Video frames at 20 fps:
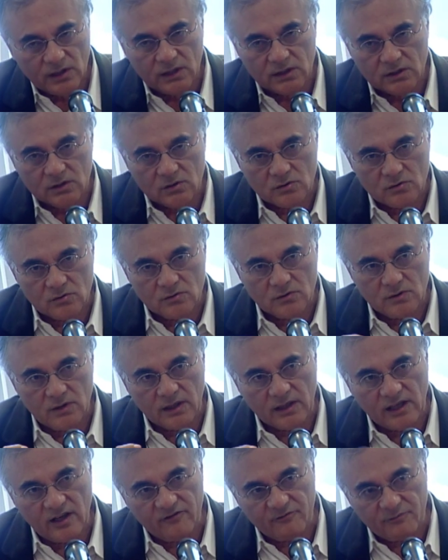that
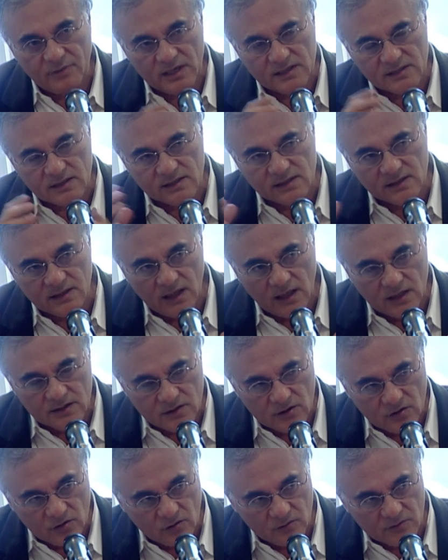they gave peasants
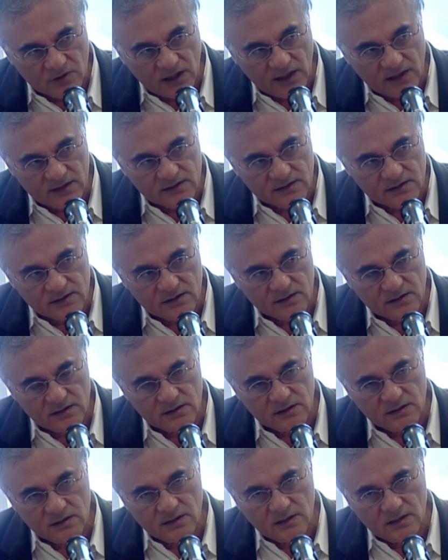larger homelands,
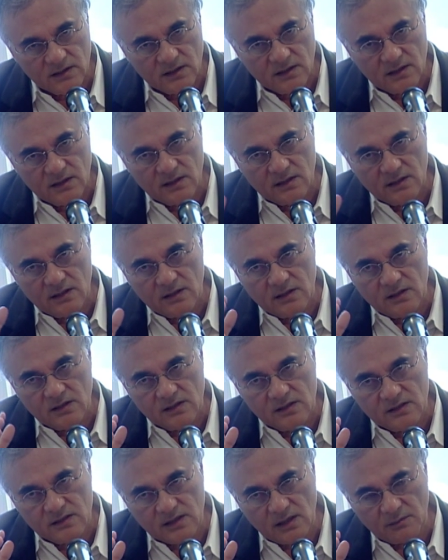
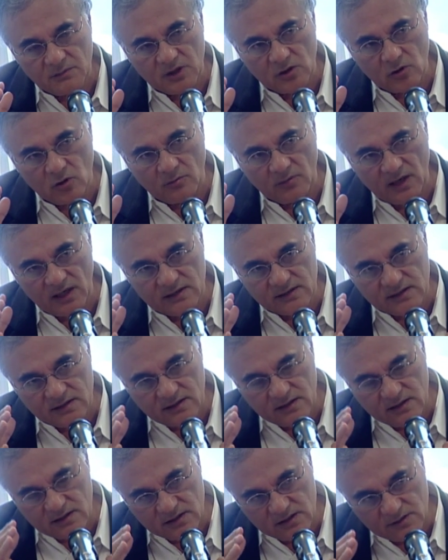
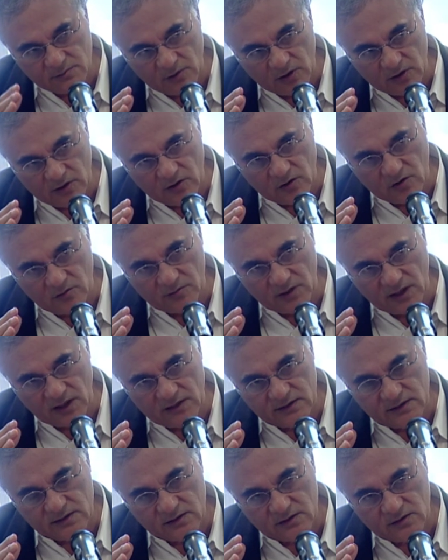semi-nomads smaller
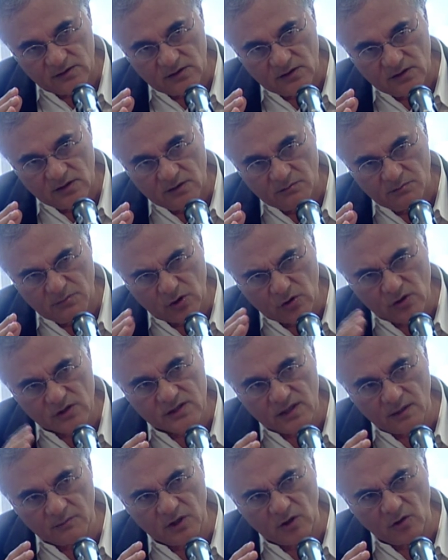homelands,
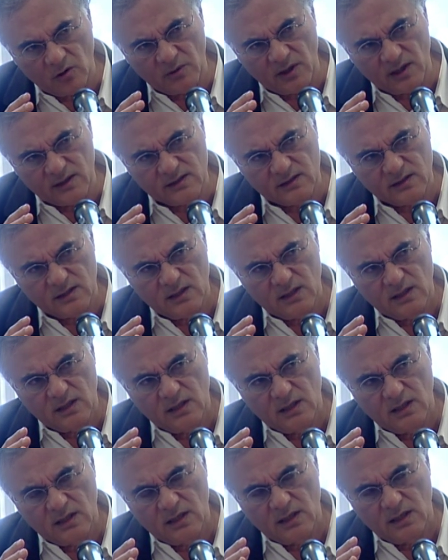because semi-nomads
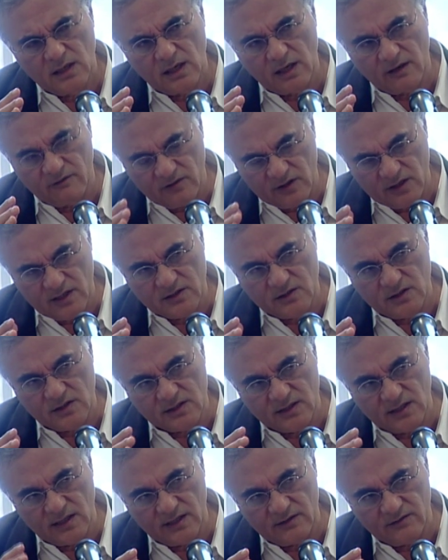have
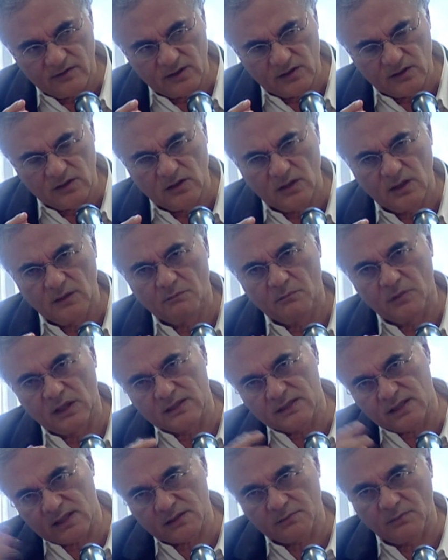villages they live in,
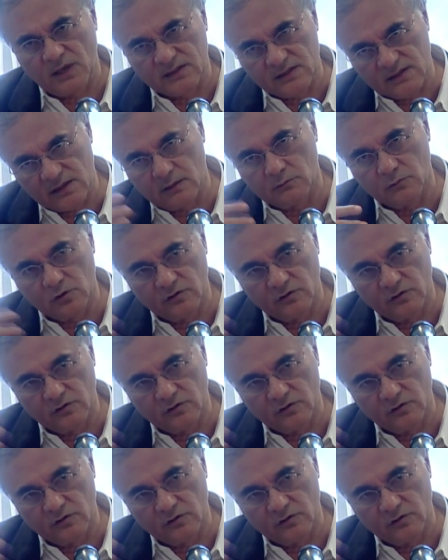but 6 months they